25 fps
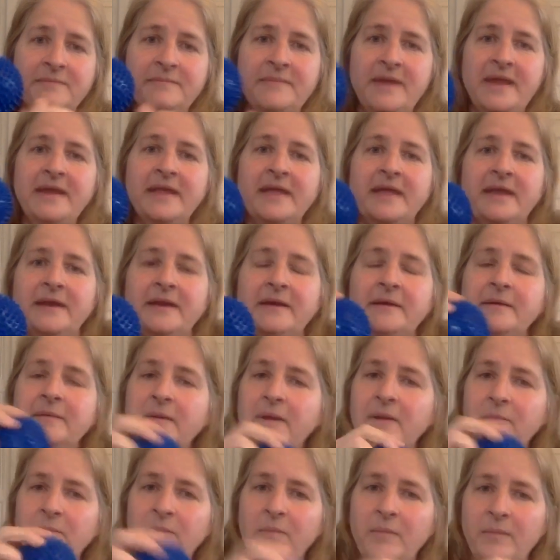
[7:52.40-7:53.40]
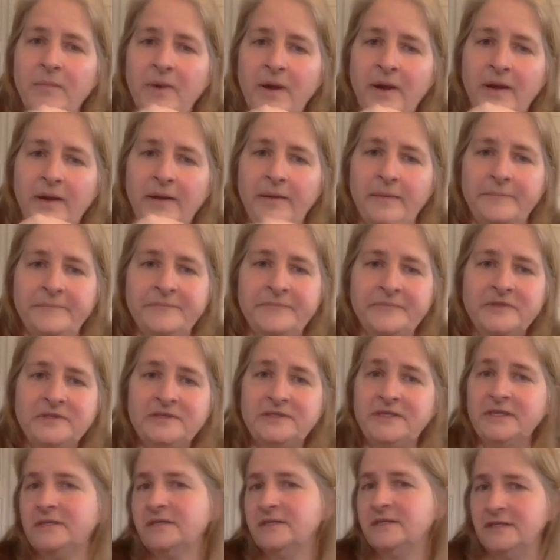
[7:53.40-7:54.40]
make it
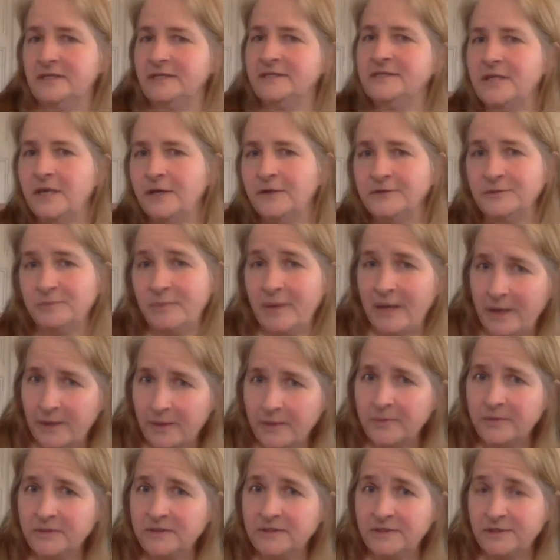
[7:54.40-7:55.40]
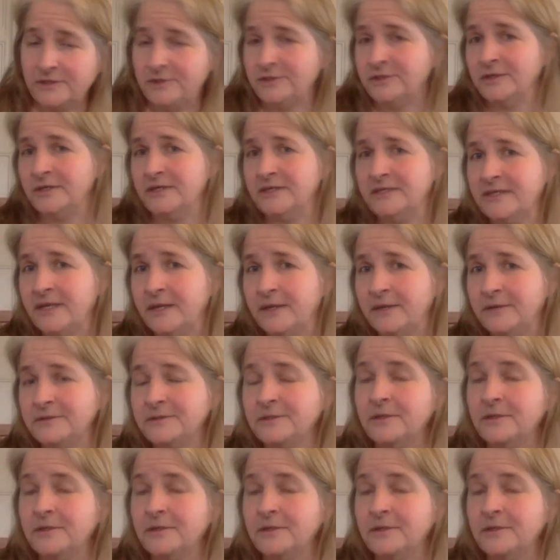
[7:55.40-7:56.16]
stick to the cells better, to certain cells.